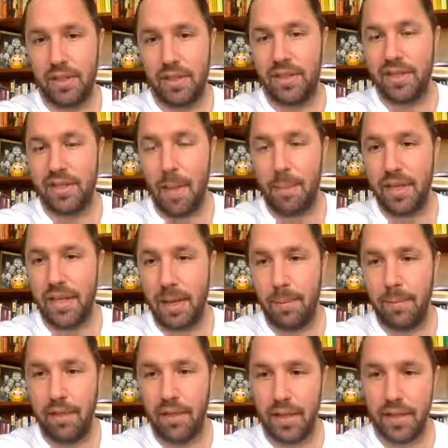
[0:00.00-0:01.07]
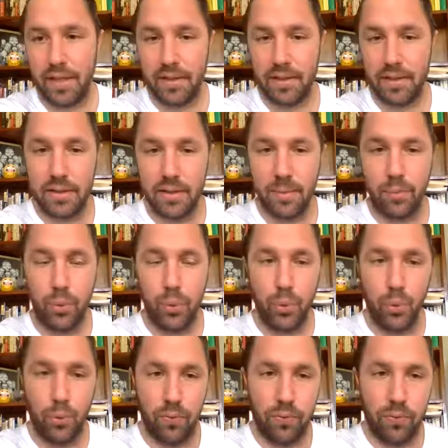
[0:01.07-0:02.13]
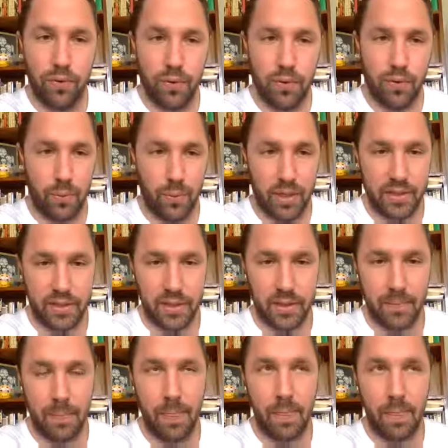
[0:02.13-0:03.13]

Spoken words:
and sappy type of things improve rasa.